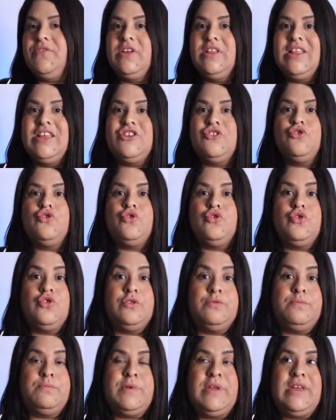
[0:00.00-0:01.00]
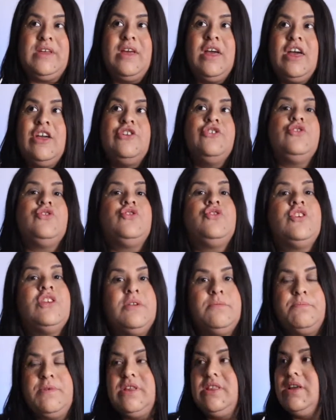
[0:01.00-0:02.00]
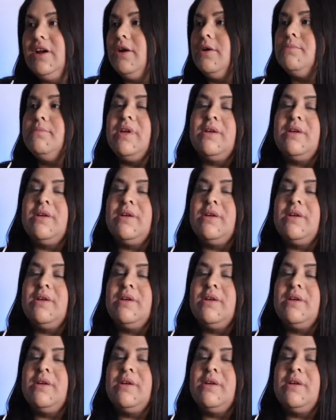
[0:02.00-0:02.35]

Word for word: feel like you shouldn't be there.